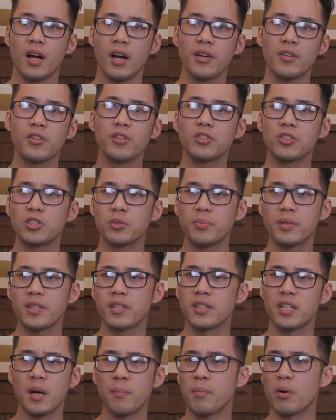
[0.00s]
I used to be the
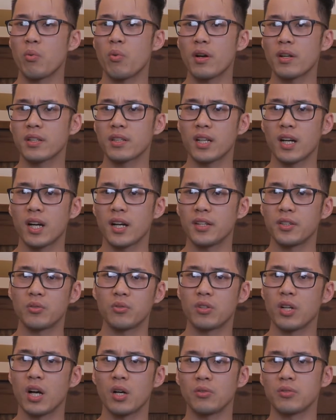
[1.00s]
#1 guy who
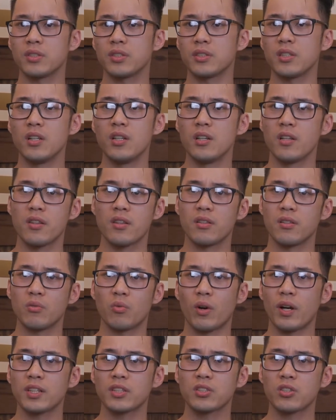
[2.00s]
counted the
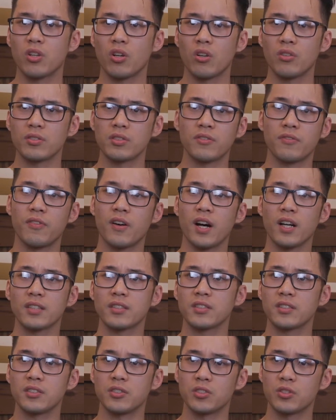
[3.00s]
rice cones the
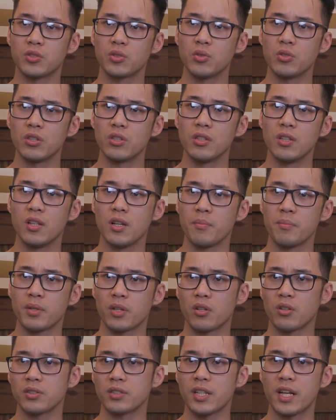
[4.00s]
fastest in school
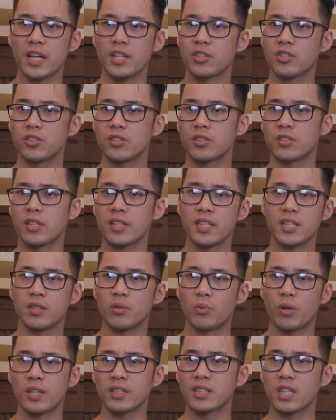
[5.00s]
because Asians eat
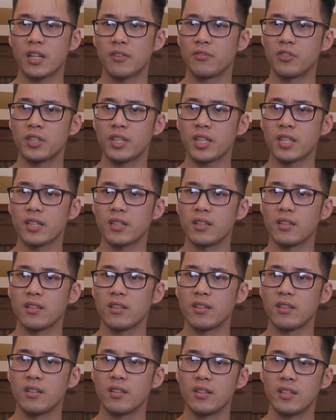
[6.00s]
rice every day.
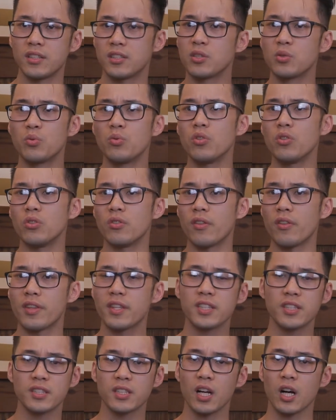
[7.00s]
It's a rule.
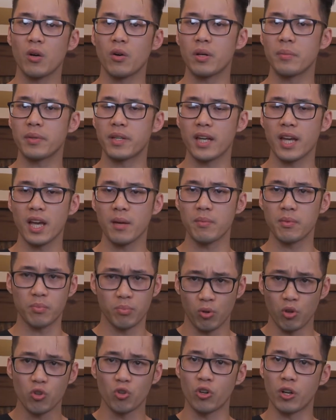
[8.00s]
This is how I became a
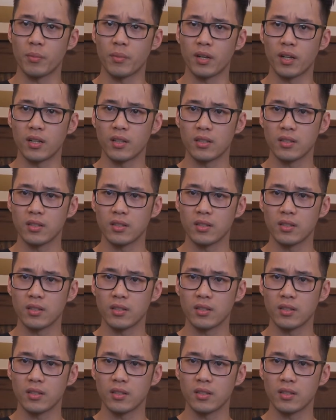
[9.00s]
programmer.